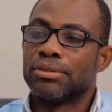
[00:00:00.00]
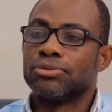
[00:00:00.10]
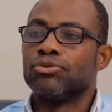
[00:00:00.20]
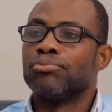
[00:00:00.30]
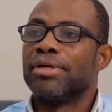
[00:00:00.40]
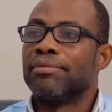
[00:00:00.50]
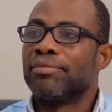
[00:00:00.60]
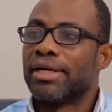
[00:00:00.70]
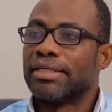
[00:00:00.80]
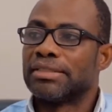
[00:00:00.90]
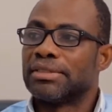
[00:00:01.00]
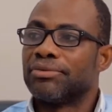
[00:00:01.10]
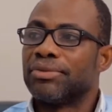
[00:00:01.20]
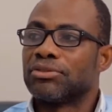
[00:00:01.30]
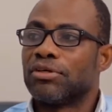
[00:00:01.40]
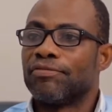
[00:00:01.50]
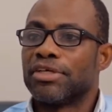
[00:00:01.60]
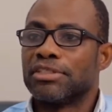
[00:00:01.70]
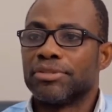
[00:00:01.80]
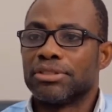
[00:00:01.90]
to minimize the risk of
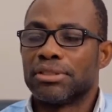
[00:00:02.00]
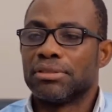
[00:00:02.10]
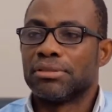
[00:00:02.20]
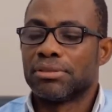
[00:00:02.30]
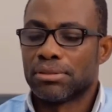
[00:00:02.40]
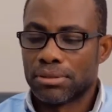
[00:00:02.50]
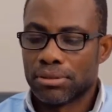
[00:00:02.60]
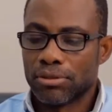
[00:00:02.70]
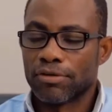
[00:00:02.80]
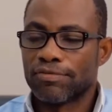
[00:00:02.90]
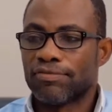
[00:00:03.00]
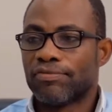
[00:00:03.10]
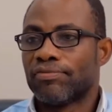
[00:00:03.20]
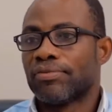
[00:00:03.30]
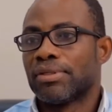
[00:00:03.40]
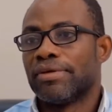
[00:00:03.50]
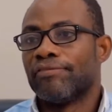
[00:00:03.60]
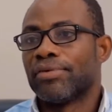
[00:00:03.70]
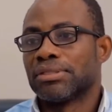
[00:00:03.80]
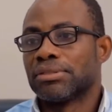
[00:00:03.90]
transmission of
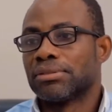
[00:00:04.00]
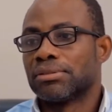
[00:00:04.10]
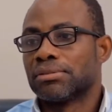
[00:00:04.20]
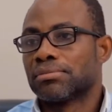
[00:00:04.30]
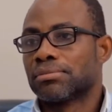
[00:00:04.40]
infections.